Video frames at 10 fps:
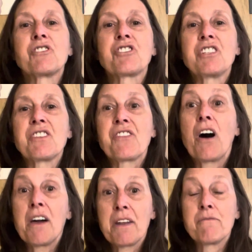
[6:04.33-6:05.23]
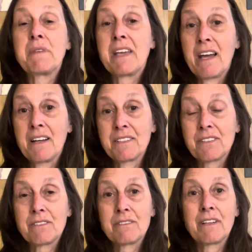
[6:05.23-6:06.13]
she thought of me
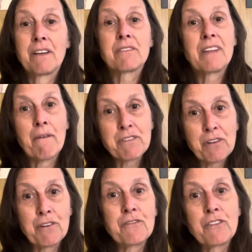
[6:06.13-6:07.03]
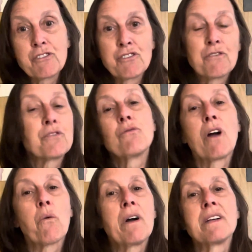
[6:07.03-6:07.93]
as. Now, that was her version of who
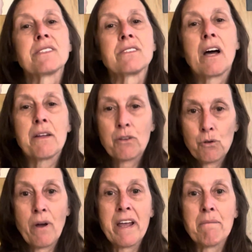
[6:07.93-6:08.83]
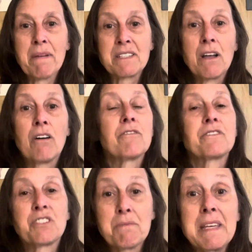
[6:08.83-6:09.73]
I was, not who I am myself,
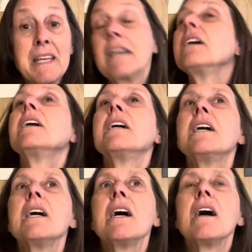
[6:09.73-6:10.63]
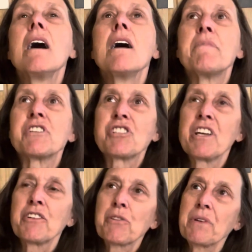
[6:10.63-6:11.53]
to me. But she
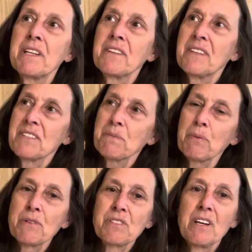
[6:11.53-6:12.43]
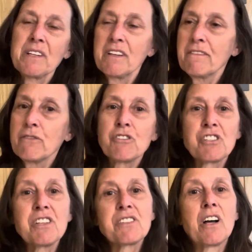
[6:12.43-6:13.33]
had created this persona of who
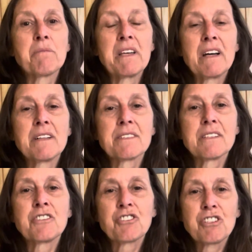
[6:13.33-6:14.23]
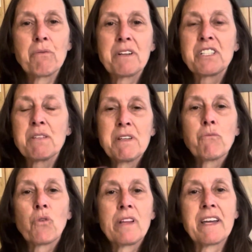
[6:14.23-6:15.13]
she saw me as, and she wanted to be
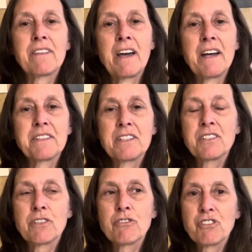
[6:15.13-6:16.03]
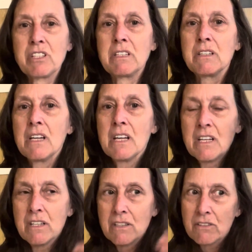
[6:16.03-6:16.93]
more like that. And so she
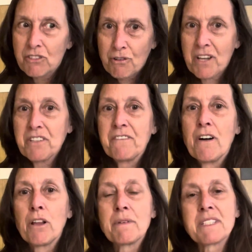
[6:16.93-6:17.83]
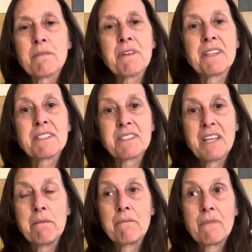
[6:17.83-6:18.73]
tried to follow in some of the
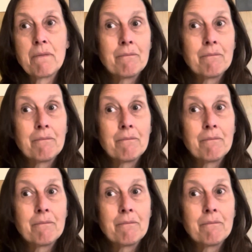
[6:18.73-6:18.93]
same